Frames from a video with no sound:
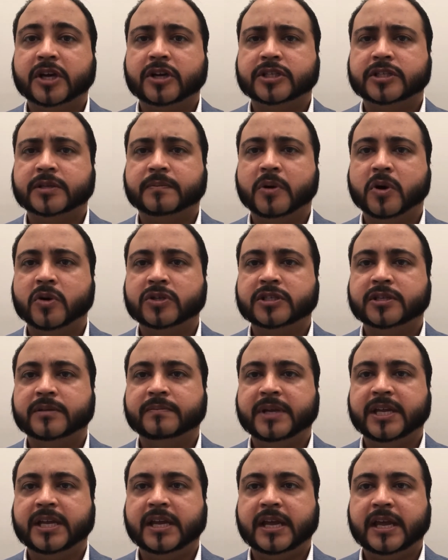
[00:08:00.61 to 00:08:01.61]
are supposed to
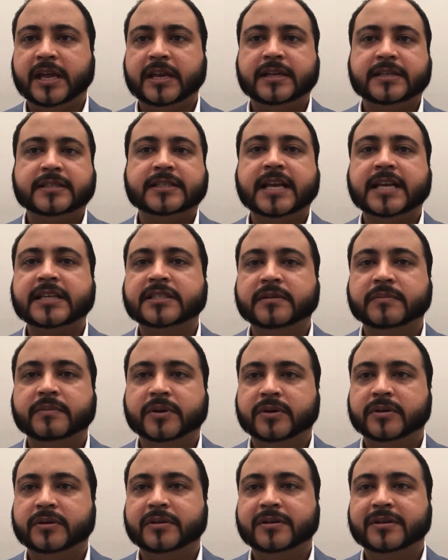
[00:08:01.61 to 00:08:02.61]
be
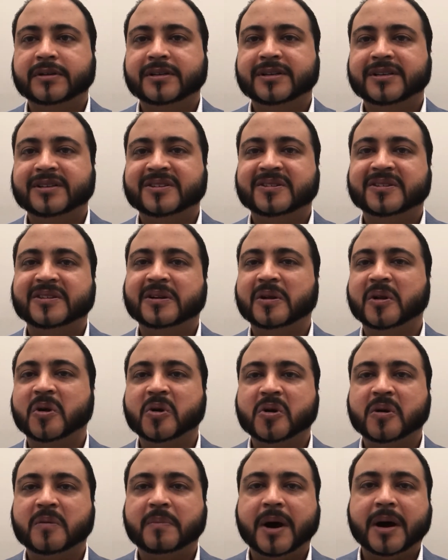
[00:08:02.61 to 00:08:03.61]
inaccessible to their
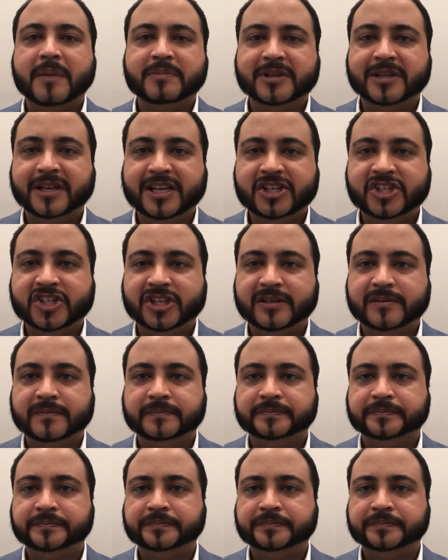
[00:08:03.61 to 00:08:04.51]
local population.